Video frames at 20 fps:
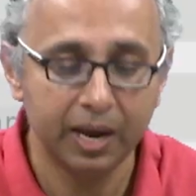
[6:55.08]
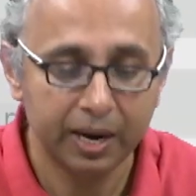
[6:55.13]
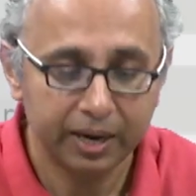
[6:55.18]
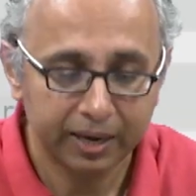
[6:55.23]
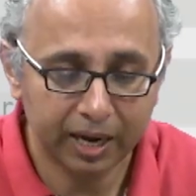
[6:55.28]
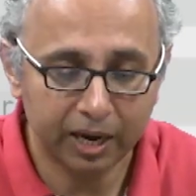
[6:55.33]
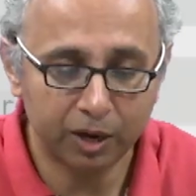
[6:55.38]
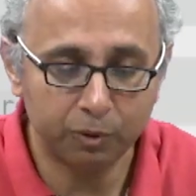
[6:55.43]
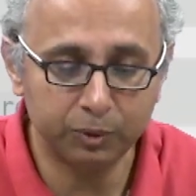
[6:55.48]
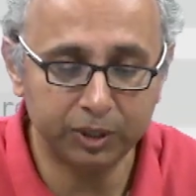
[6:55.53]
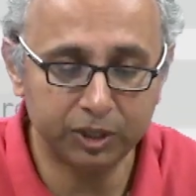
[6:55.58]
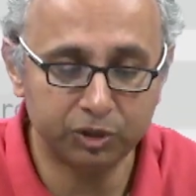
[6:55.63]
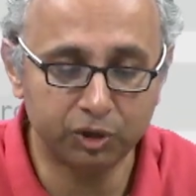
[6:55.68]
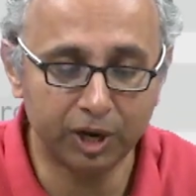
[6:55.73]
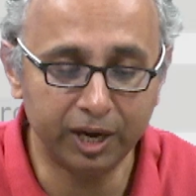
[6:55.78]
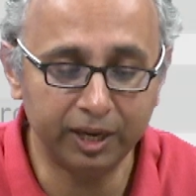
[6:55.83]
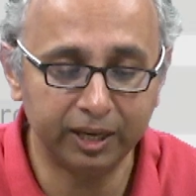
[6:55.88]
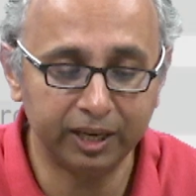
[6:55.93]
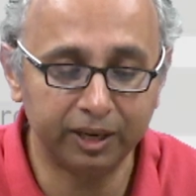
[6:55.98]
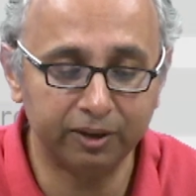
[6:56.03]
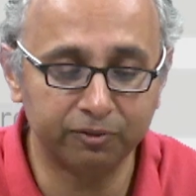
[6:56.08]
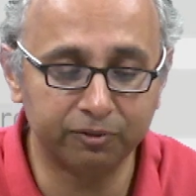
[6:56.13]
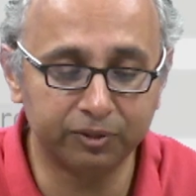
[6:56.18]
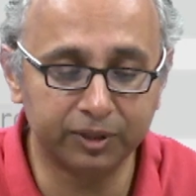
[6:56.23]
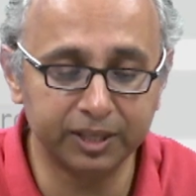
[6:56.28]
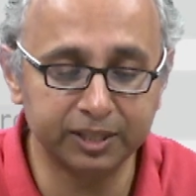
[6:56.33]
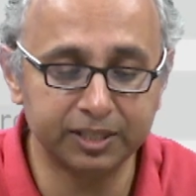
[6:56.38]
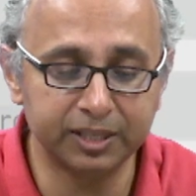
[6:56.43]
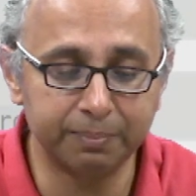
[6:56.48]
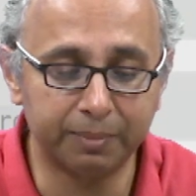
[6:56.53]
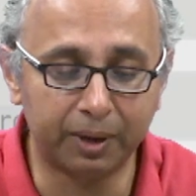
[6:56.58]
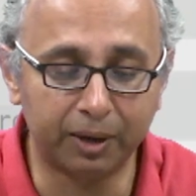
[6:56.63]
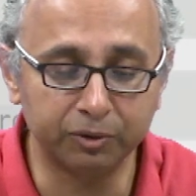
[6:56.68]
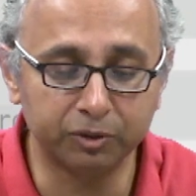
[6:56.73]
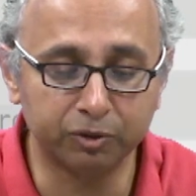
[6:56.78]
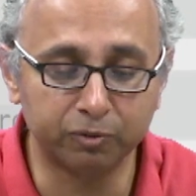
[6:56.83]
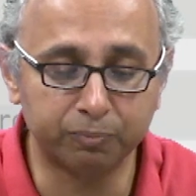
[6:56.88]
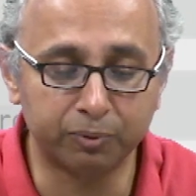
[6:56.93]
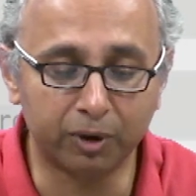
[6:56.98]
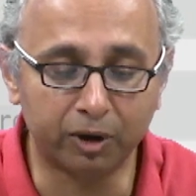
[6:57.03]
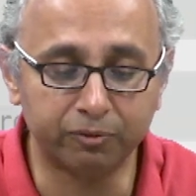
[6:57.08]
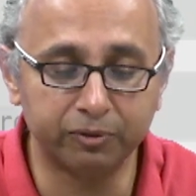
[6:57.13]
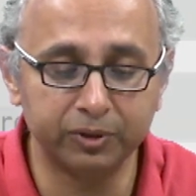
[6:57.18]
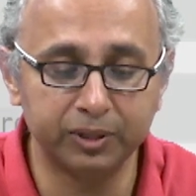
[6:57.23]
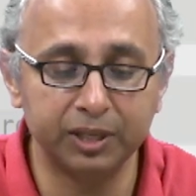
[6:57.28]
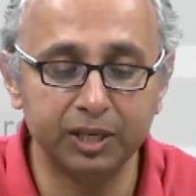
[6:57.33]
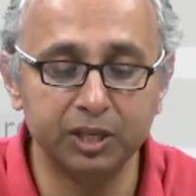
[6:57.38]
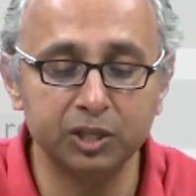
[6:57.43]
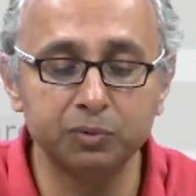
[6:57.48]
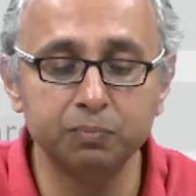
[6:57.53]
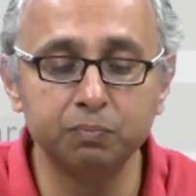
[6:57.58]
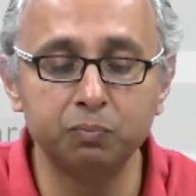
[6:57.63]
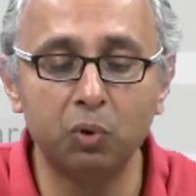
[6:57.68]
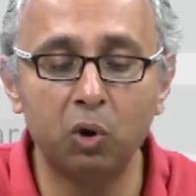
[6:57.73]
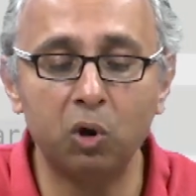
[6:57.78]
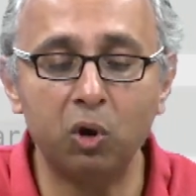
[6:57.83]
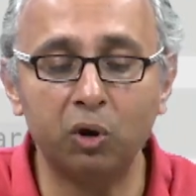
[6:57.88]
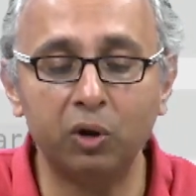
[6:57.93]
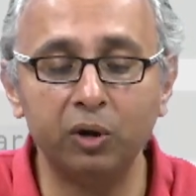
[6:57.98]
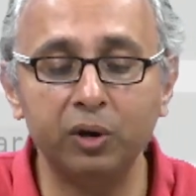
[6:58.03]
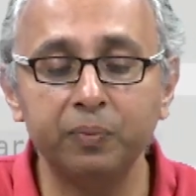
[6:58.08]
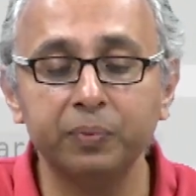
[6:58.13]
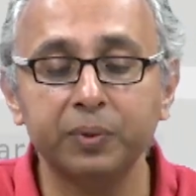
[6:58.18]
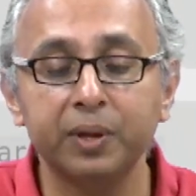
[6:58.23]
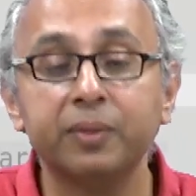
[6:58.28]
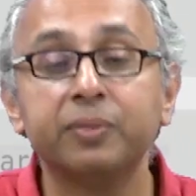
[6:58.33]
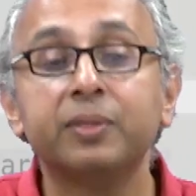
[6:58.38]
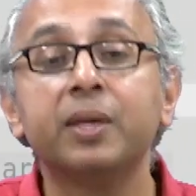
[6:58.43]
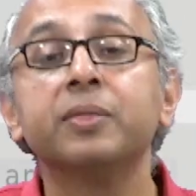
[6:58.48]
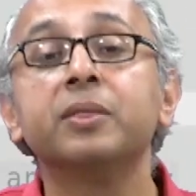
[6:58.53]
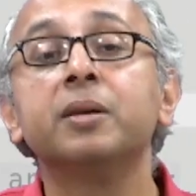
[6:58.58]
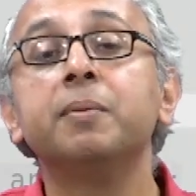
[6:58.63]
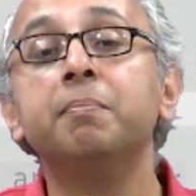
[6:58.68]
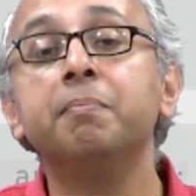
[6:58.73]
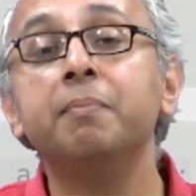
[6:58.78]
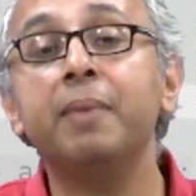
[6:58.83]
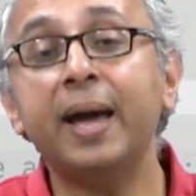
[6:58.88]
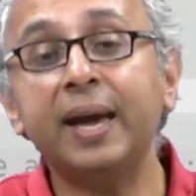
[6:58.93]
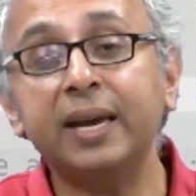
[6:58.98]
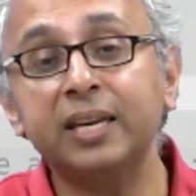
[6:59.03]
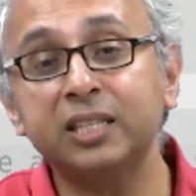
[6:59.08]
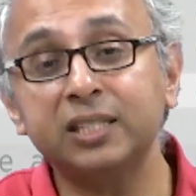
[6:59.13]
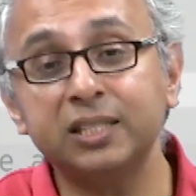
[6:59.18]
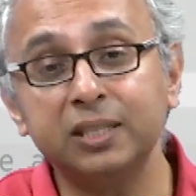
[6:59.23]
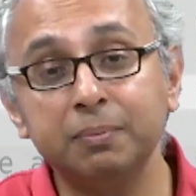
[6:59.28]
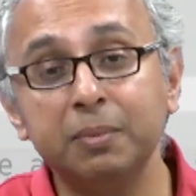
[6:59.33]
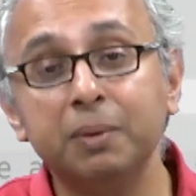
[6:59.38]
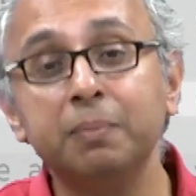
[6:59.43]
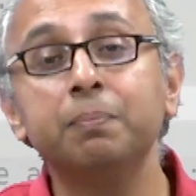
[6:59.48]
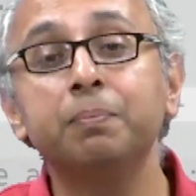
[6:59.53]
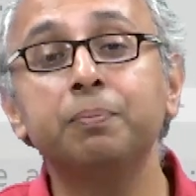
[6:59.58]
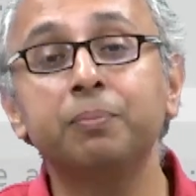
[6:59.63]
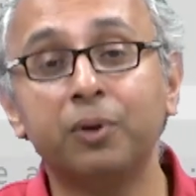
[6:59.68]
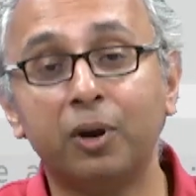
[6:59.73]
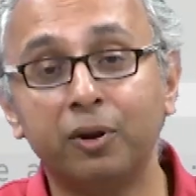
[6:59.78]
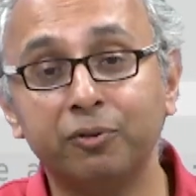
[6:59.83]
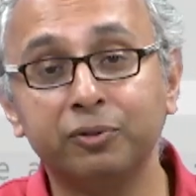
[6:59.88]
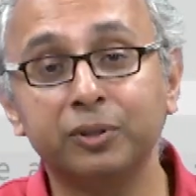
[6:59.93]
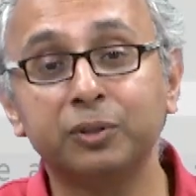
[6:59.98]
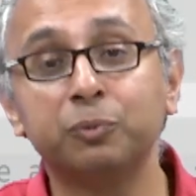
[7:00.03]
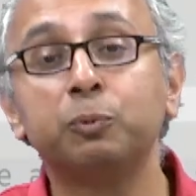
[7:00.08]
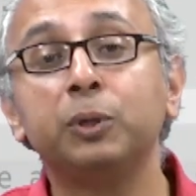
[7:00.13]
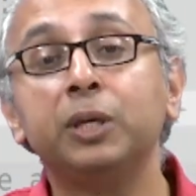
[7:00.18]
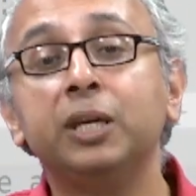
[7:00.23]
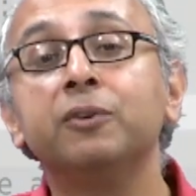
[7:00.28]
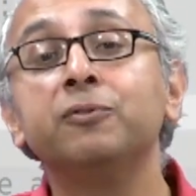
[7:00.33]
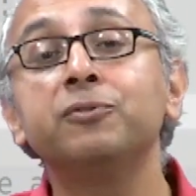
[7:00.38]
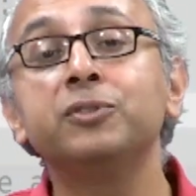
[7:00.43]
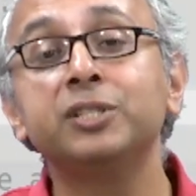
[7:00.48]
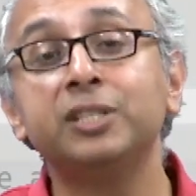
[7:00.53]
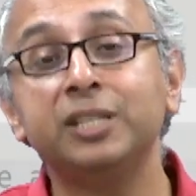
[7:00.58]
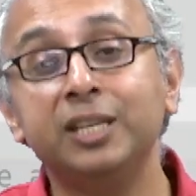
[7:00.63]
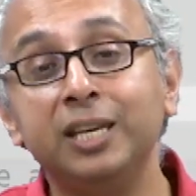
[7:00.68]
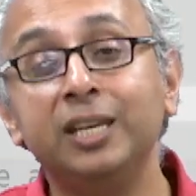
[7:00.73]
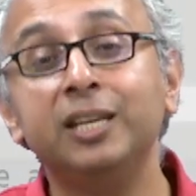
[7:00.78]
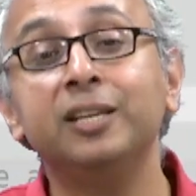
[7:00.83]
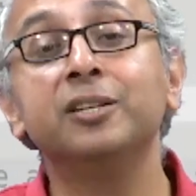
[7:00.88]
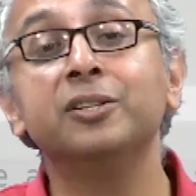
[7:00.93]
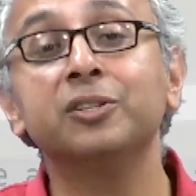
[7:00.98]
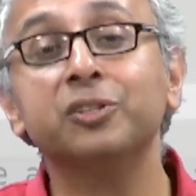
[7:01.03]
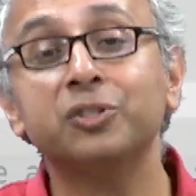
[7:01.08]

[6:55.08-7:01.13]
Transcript: Now we check if this amount of profit is more than the maximum profit we have seen